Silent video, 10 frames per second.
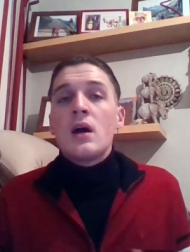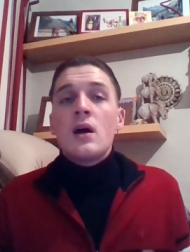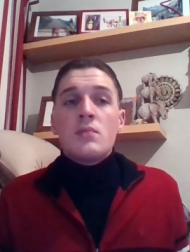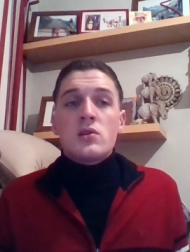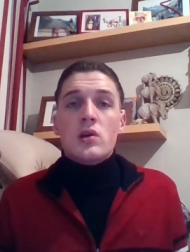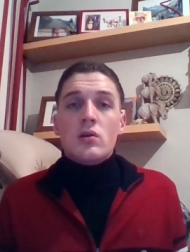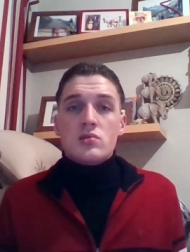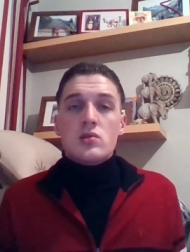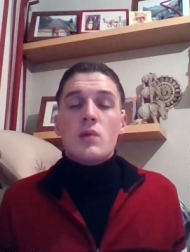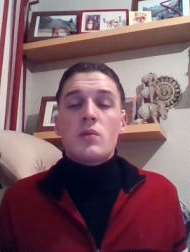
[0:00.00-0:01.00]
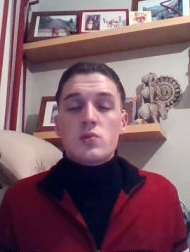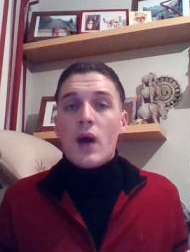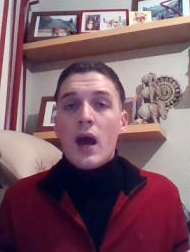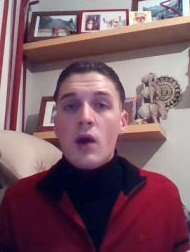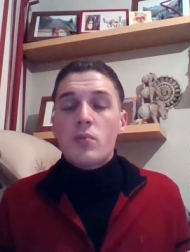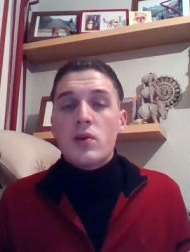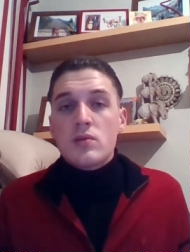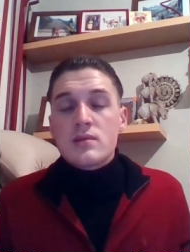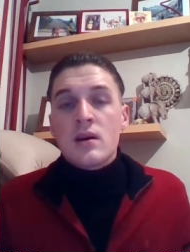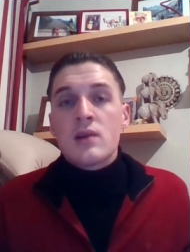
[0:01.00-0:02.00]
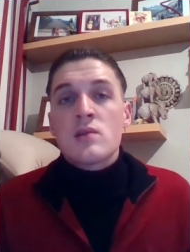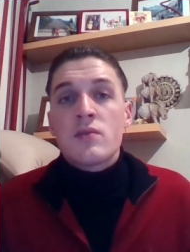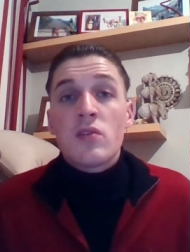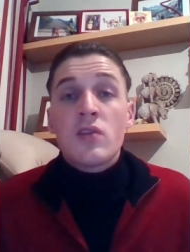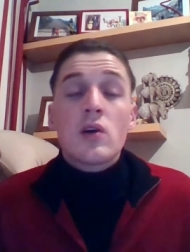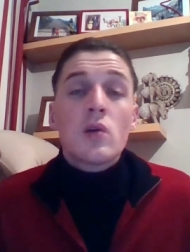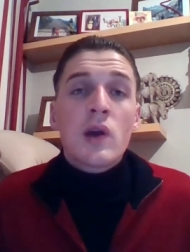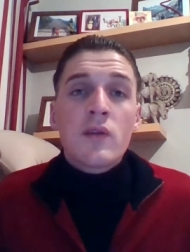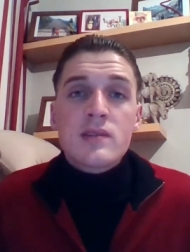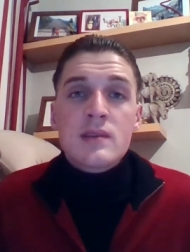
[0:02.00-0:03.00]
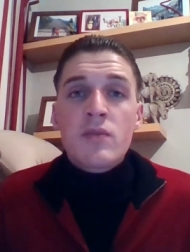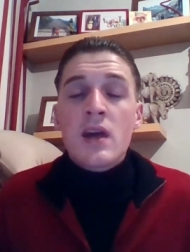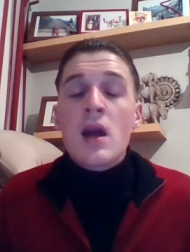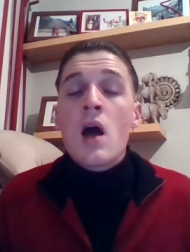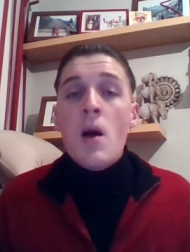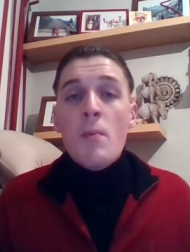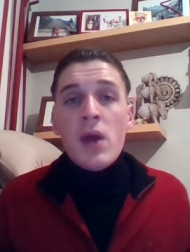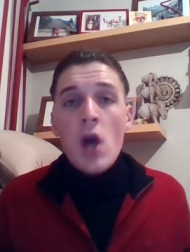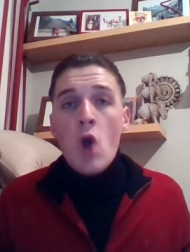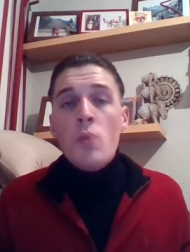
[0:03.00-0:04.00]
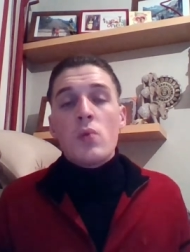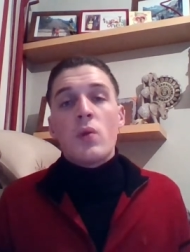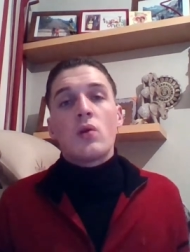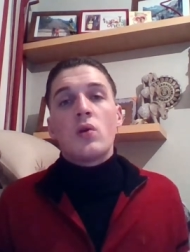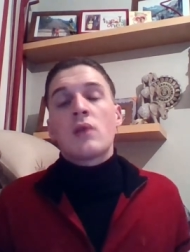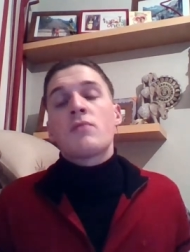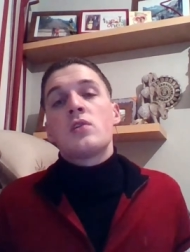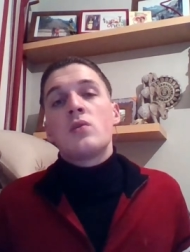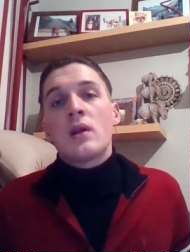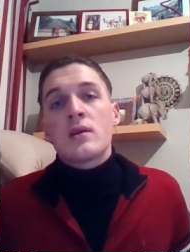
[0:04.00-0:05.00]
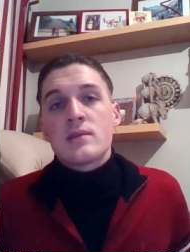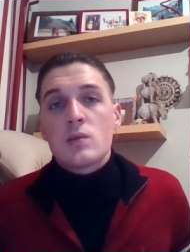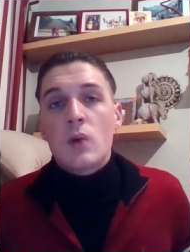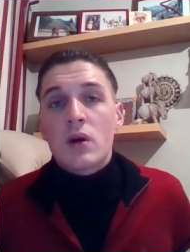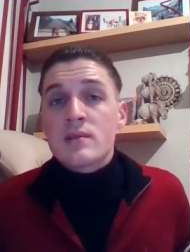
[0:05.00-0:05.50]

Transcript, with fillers: materials to them which will help you decide. So if you think you're looking for something, be open when you're looking for new glasses as well, because